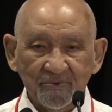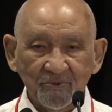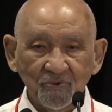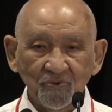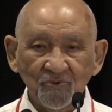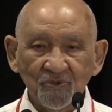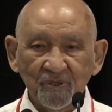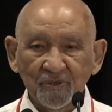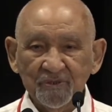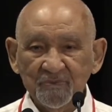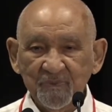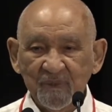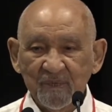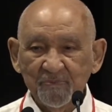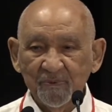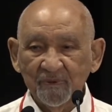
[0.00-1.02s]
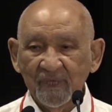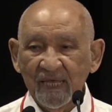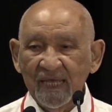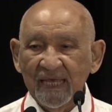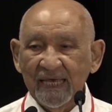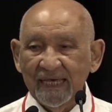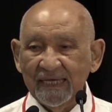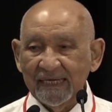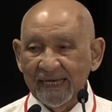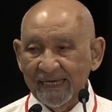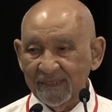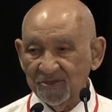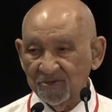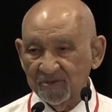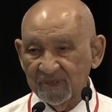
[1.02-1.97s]
to those people, and
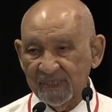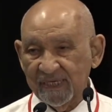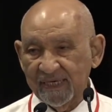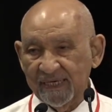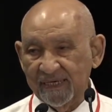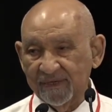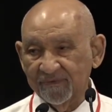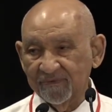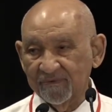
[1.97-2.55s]
I don't have.